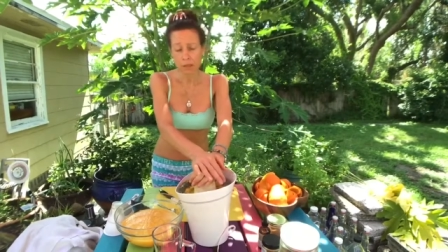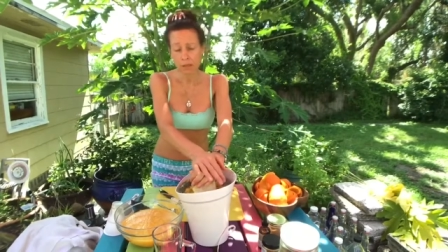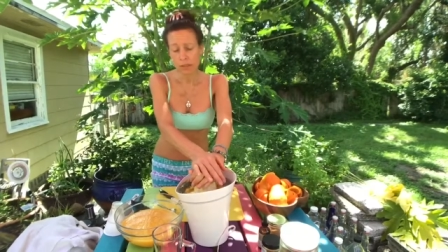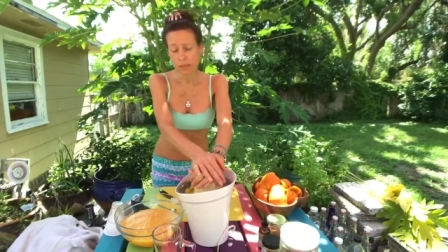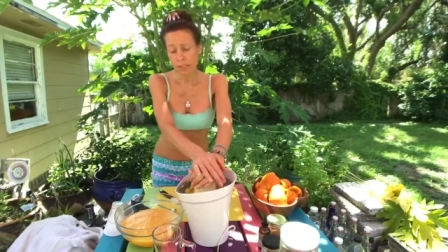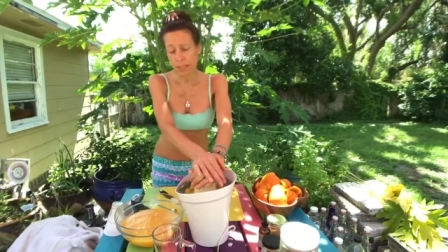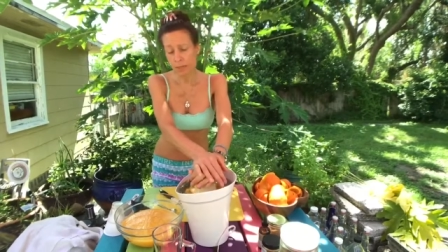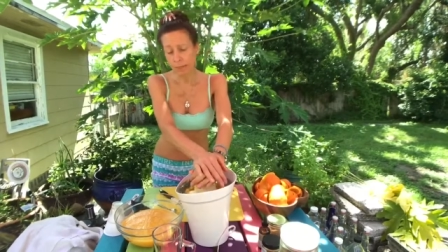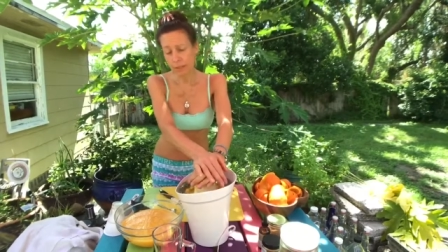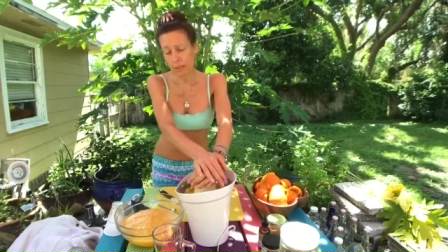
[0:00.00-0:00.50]

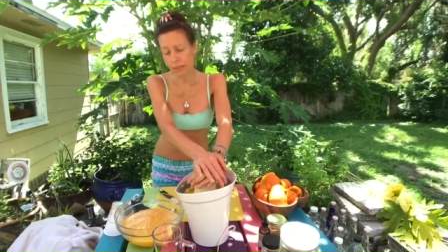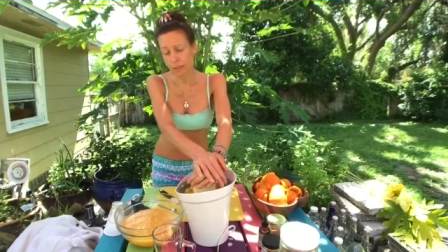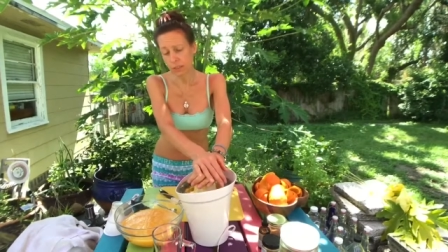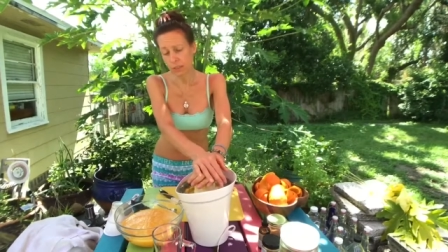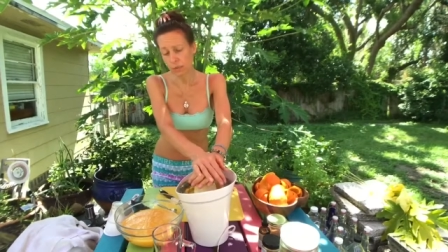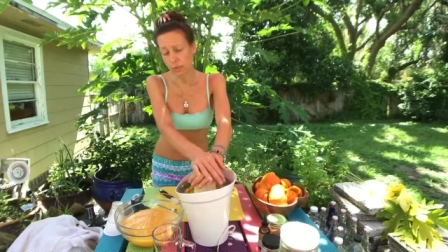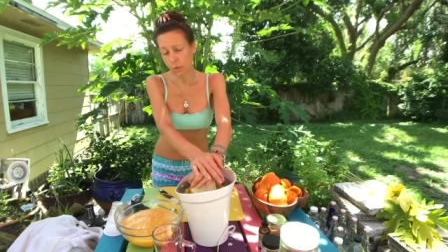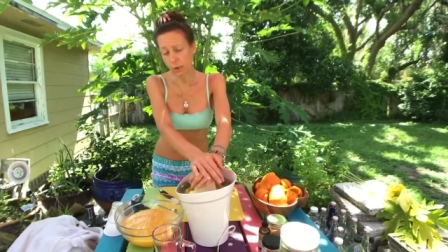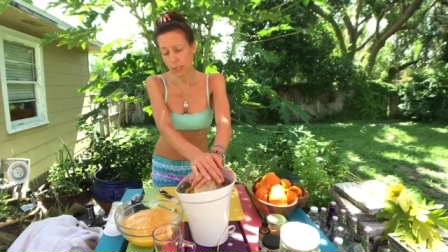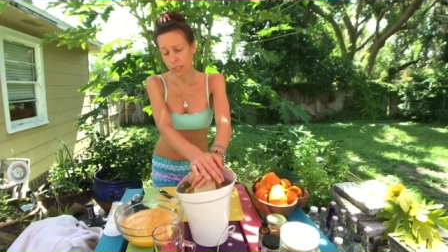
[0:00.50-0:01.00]
Step
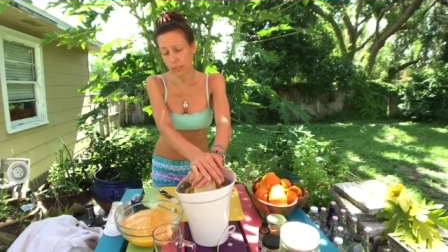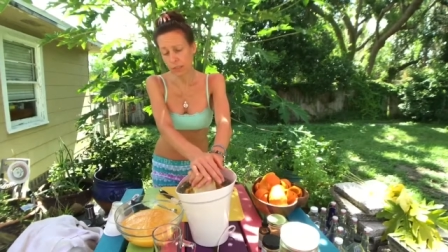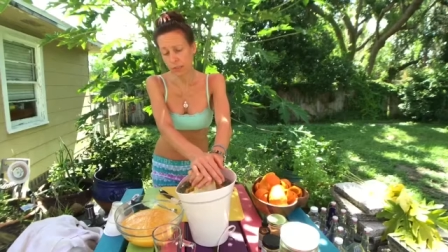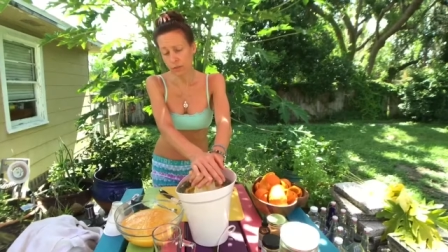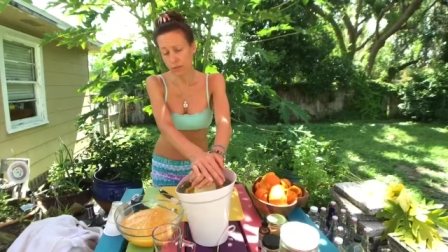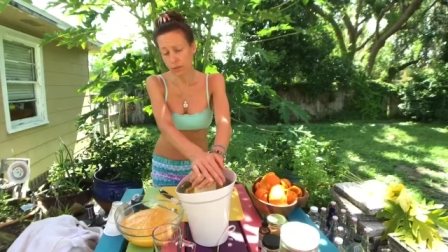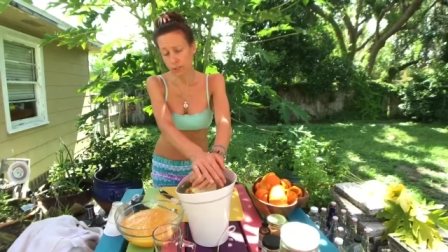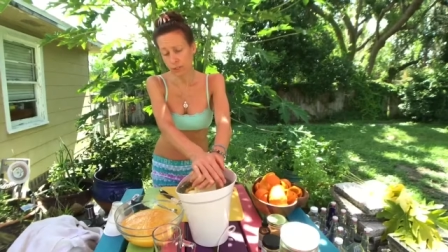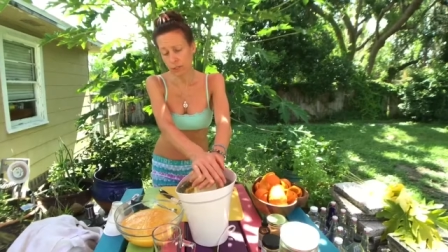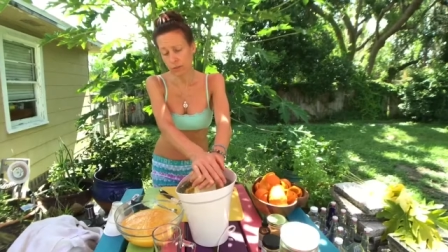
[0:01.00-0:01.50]
into what is
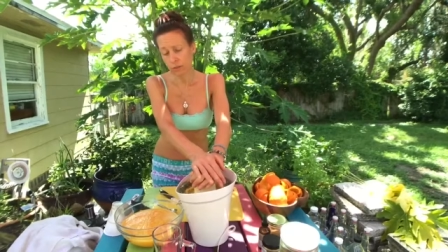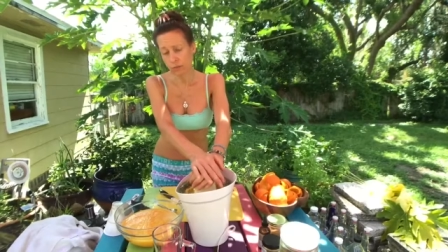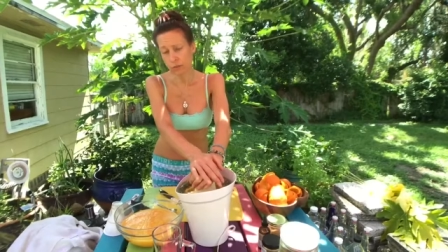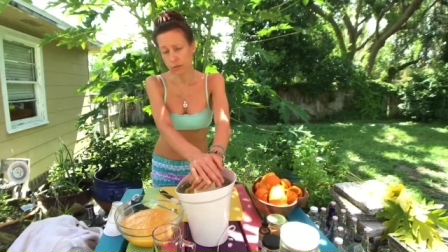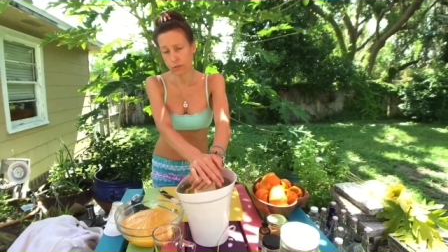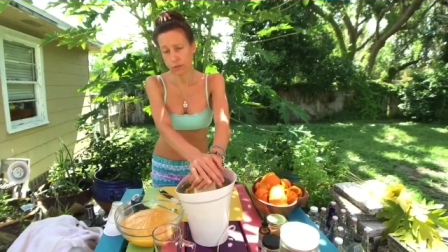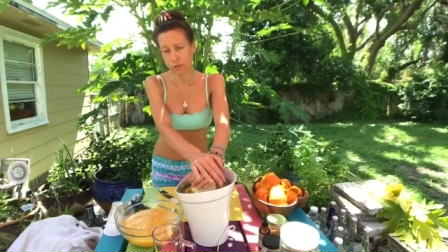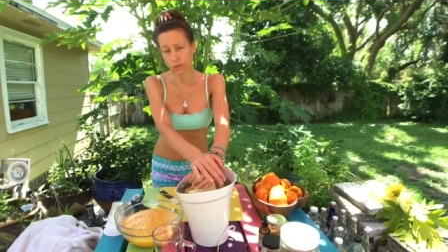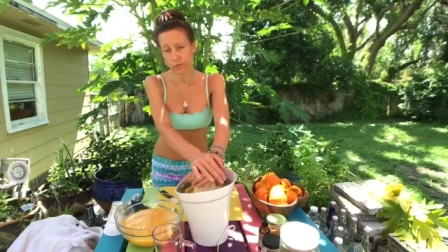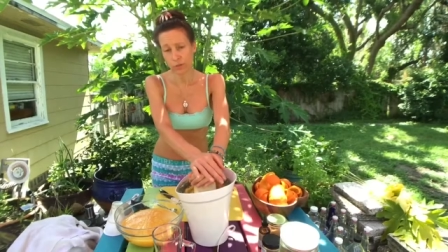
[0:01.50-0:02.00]
going to
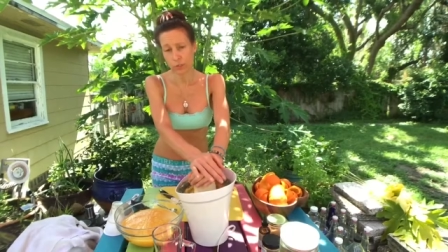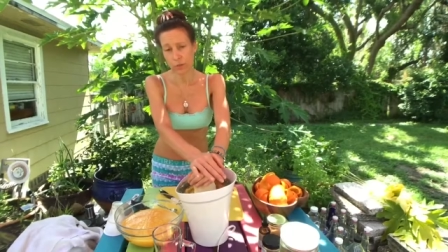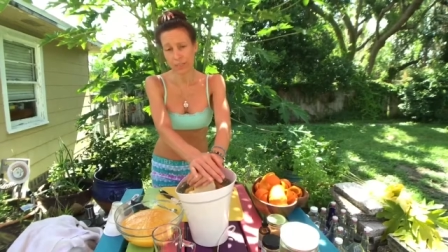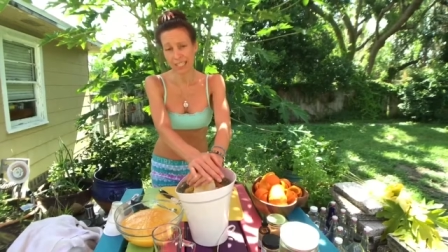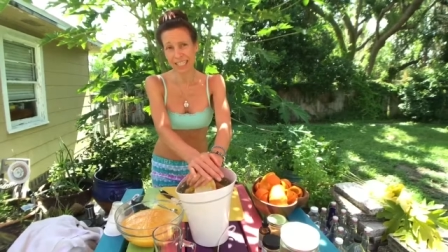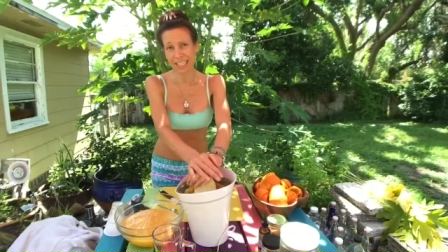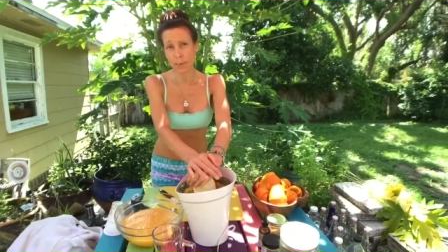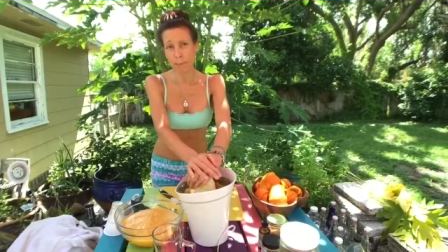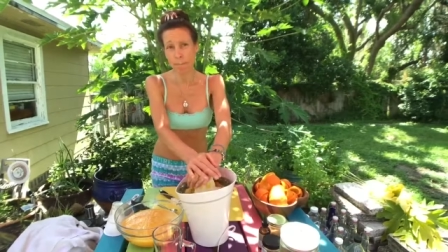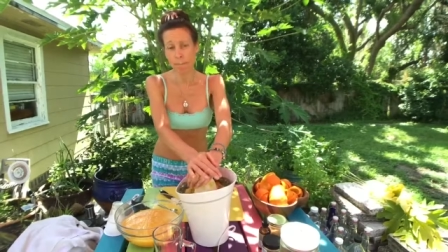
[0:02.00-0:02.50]
serve you
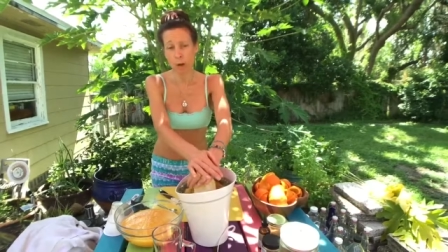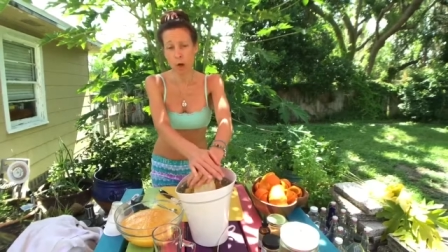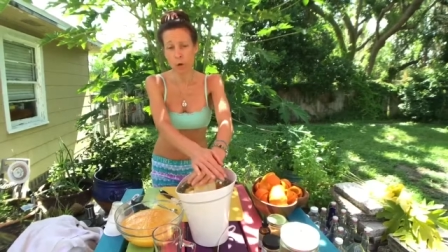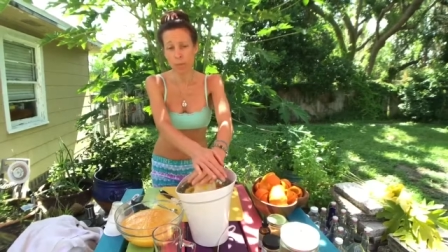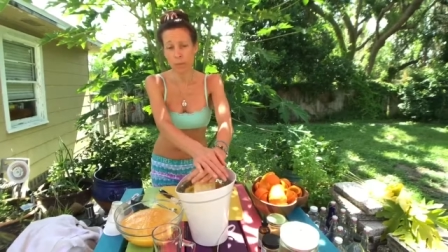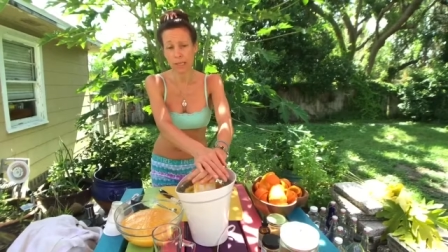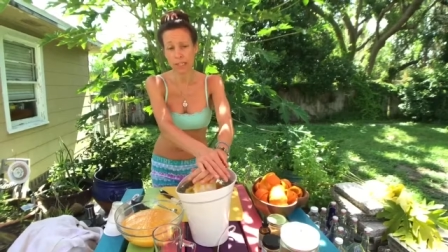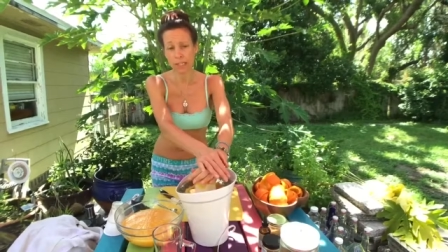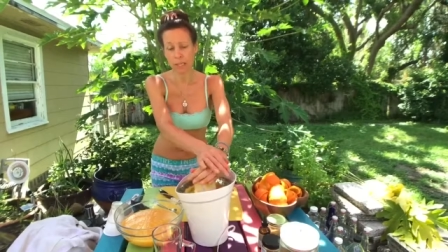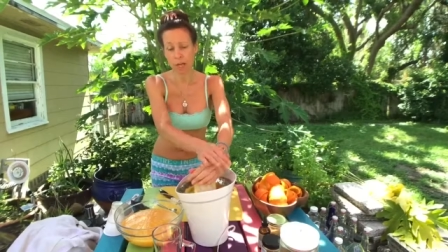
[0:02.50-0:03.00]
in the
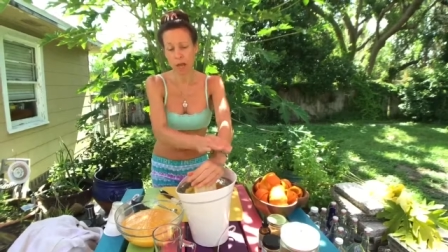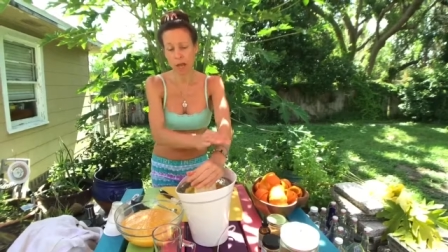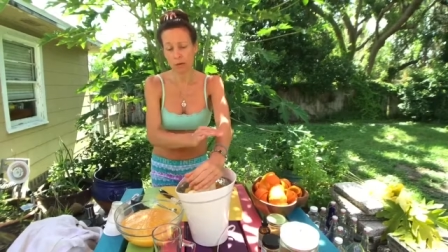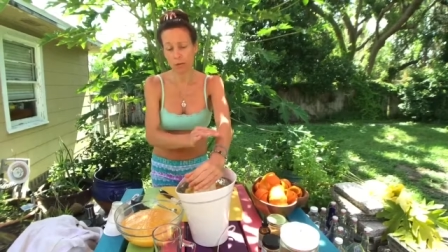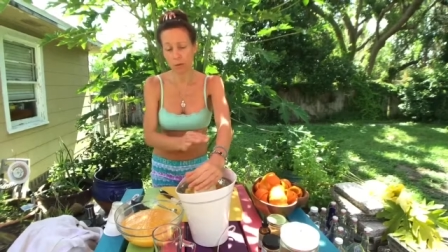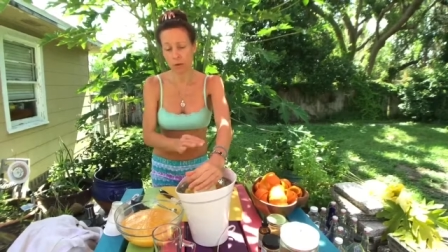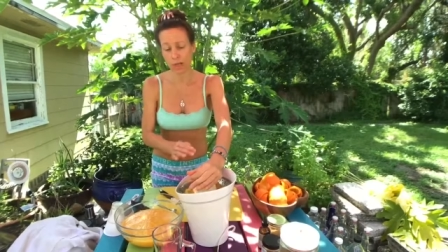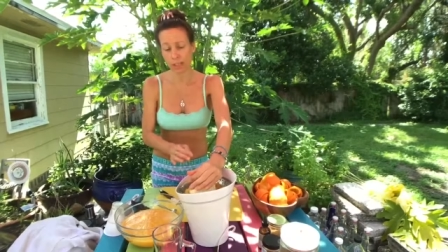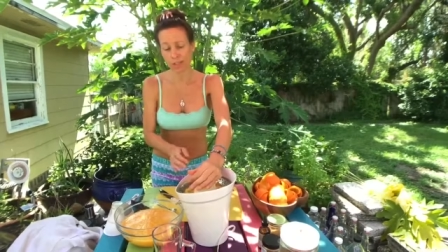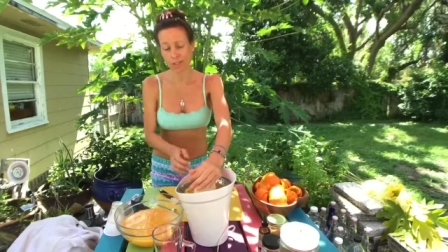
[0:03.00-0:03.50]
moment,
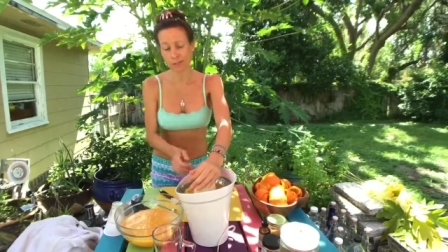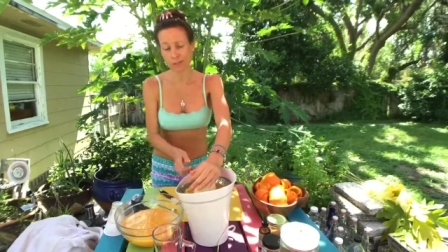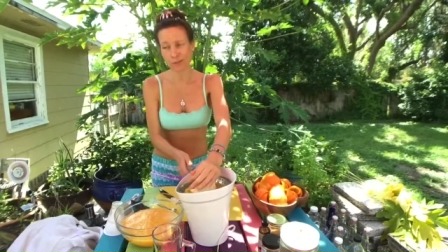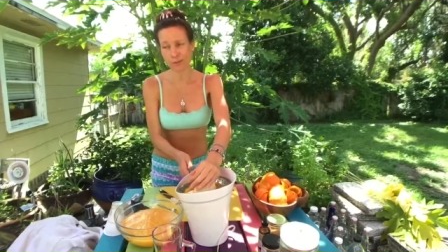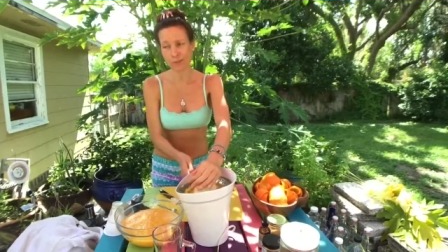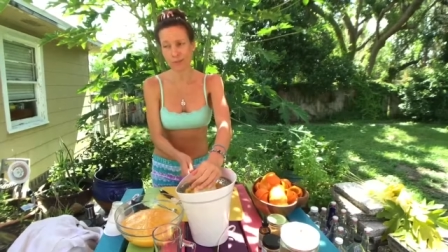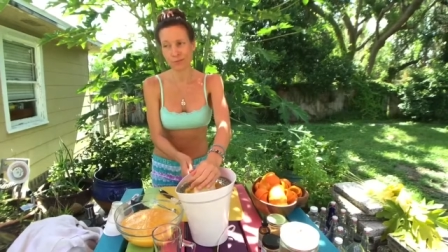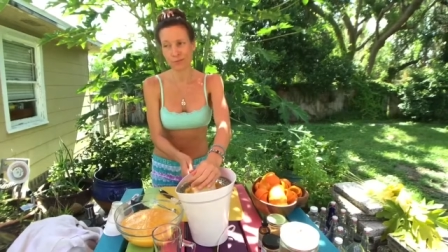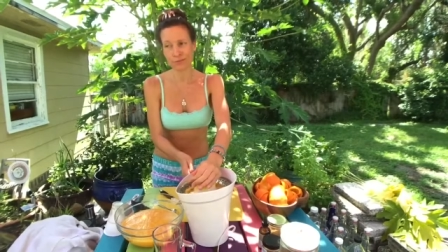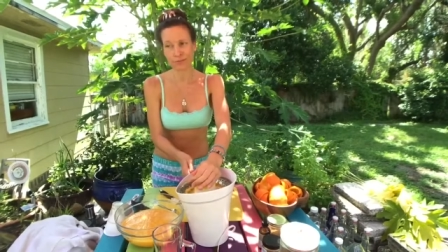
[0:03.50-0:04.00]
not what you,